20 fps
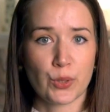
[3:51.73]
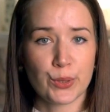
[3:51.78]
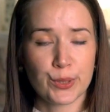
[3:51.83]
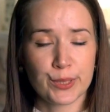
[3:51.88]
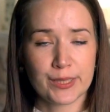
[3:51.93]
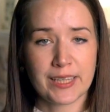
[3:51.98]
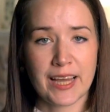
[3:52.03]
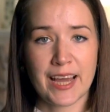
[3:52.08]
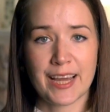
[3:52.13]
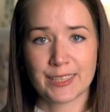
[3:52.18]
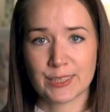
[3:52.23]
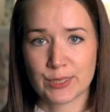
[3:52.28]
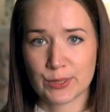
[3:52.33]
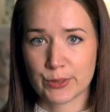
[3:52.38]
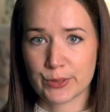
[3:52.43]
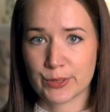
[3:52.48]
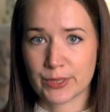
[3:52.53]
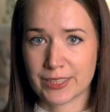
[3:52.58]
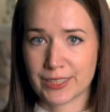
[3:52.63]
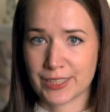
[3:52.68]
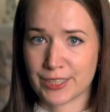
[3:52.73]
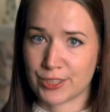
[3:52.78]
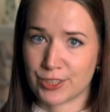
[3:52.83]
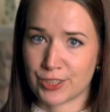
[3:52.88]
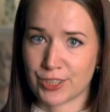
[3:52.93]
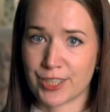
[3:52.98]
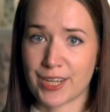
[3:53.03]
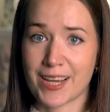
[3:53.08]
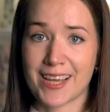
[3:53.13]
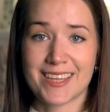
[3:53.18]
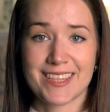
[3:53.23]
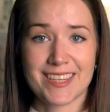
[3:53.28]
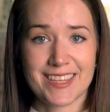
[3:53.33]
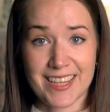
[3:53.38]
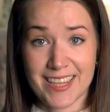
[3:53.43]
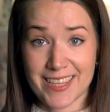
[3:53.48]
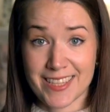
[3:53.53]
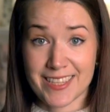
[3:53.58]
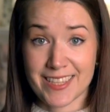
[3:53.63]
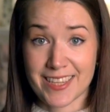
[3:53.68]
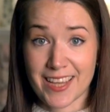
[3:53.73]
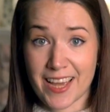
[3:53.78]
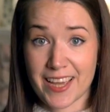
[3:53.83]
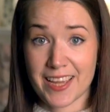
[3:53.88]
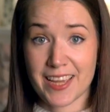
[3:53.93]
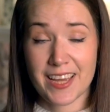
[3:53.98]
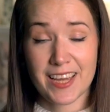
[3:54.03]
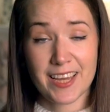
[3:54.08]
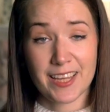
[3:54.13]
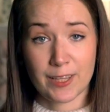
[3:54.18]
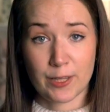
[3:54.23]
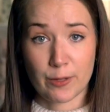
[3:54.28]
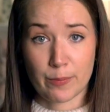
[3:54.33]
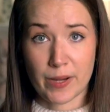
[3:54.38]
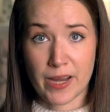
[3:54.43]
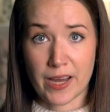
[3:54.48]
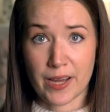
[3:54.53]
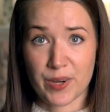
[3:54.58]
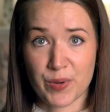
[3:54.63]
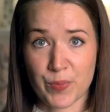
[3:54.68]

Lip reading: old high school teacher, Sensei, at the bar.